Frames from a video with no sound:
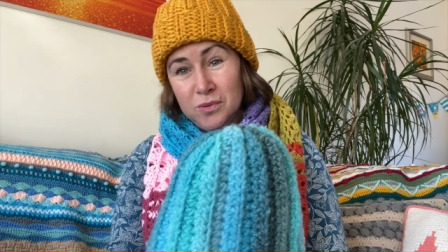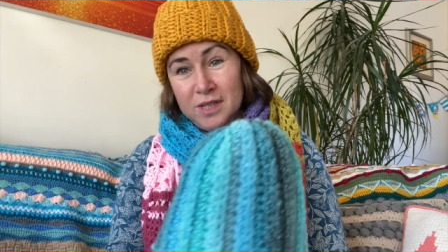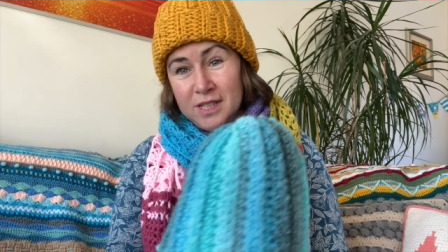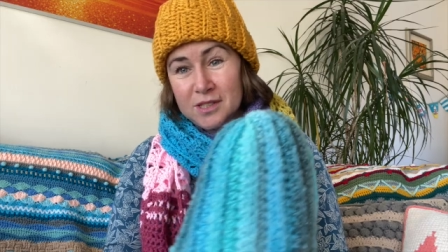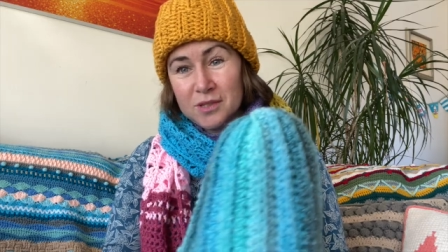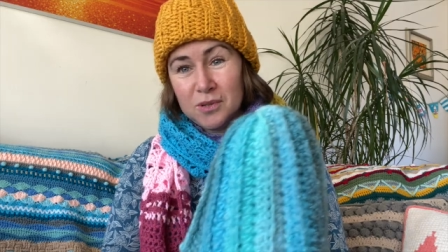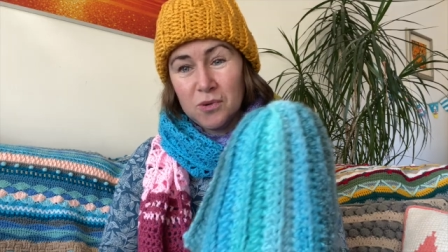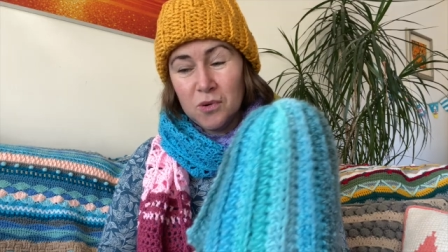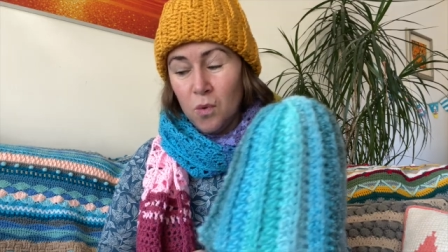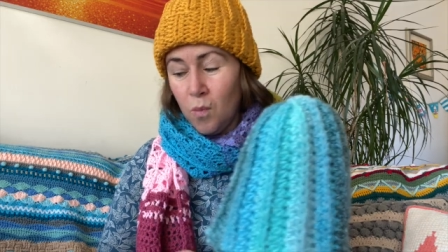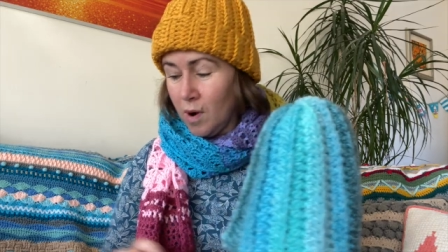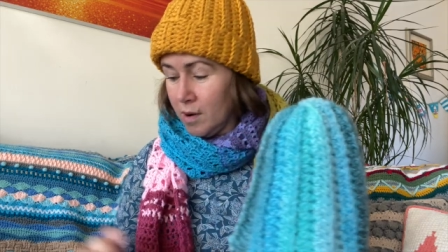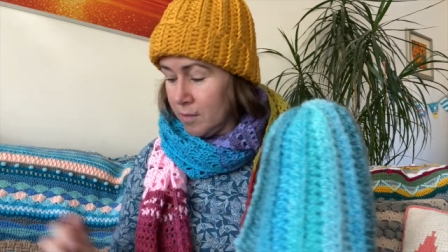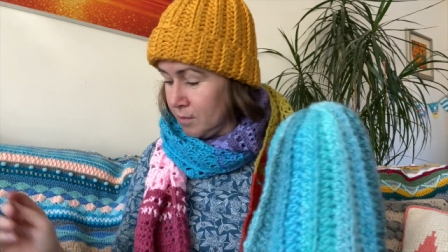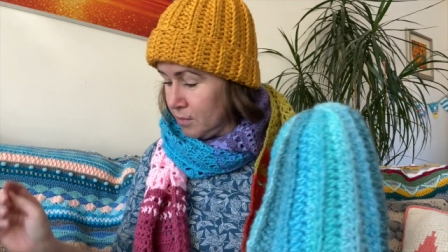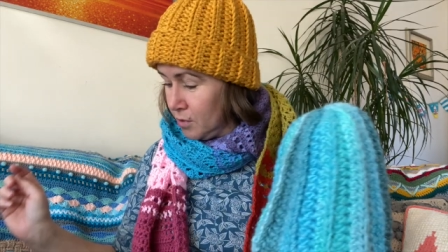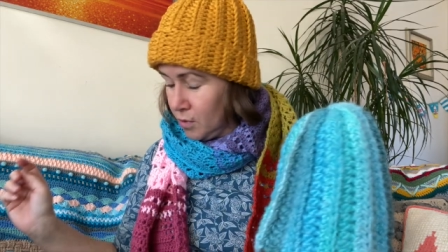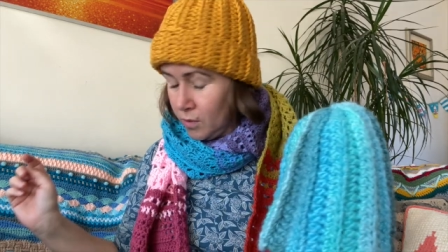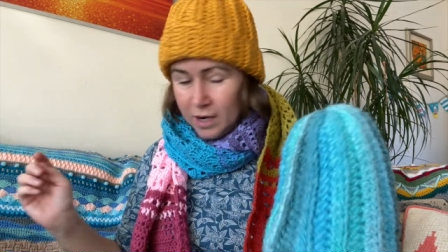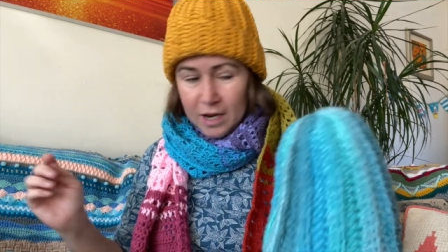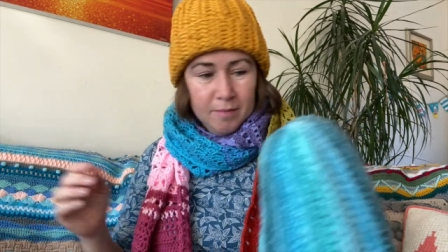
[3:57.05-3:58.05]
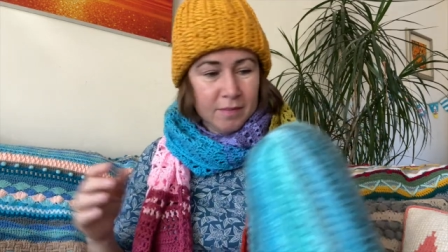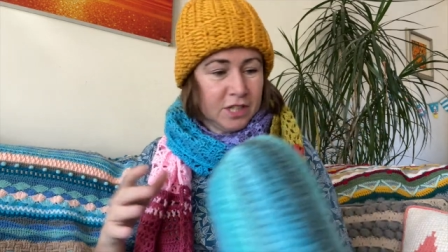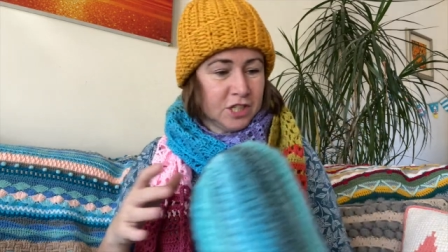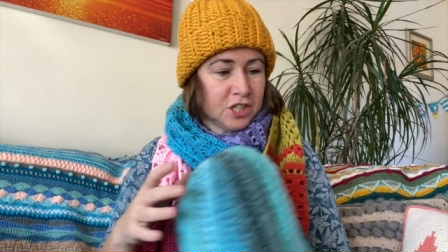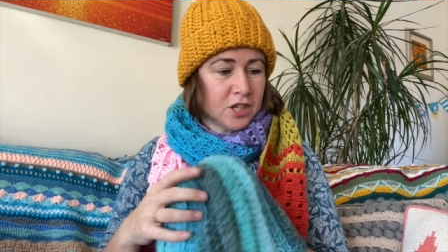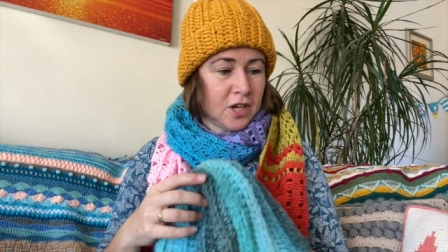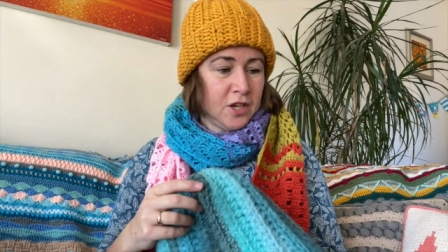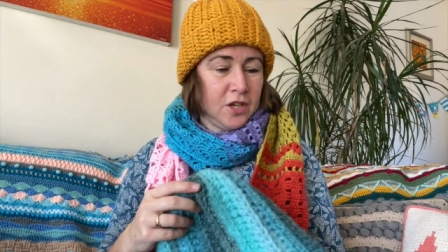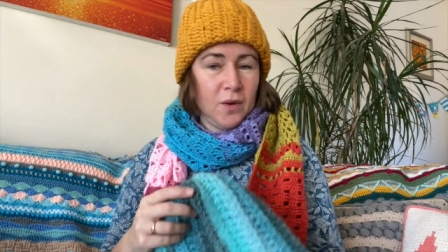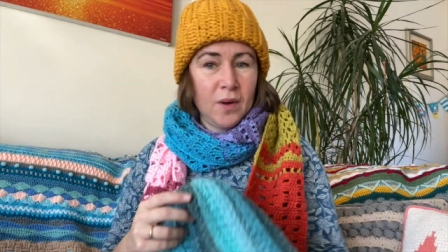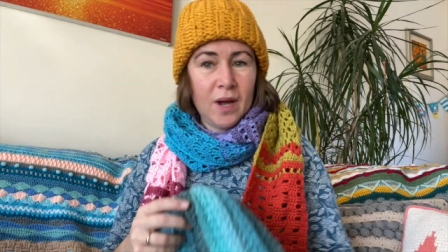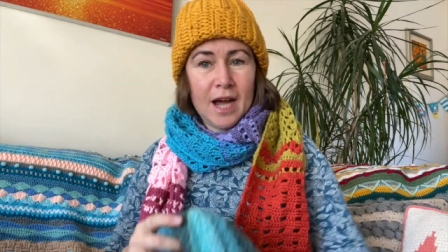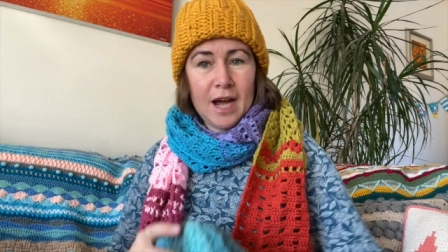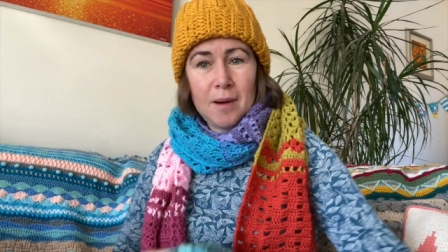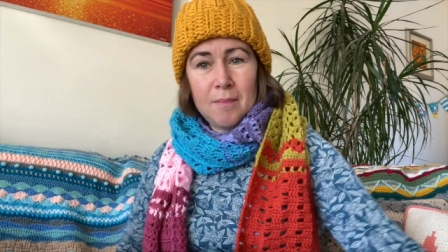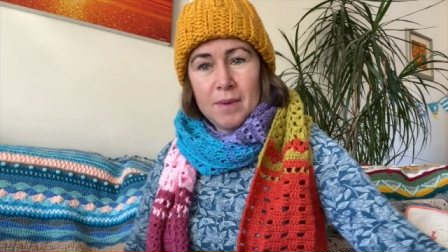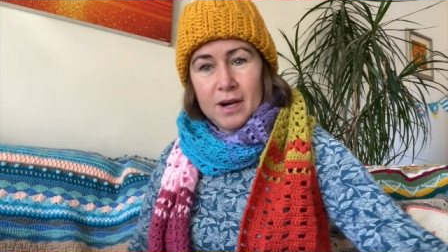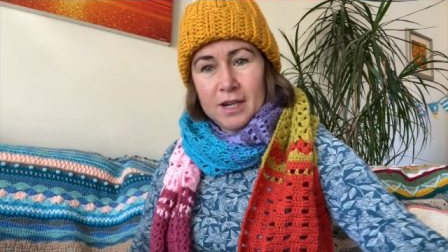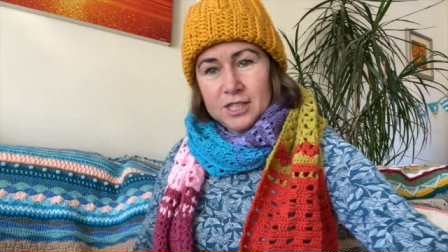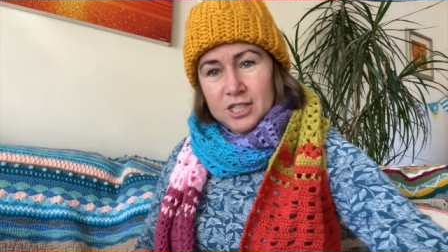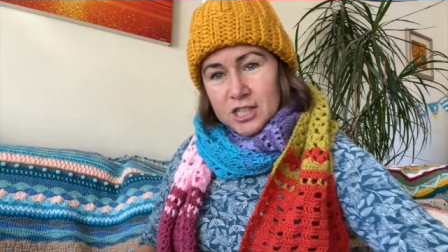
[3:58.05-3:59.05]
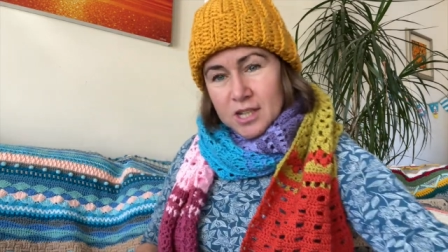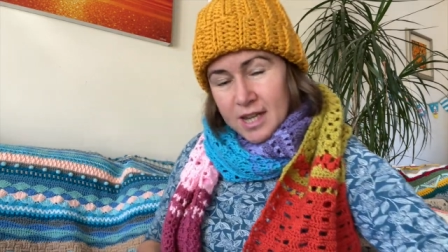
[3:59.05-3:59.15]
These are all one ball. Let me show you how much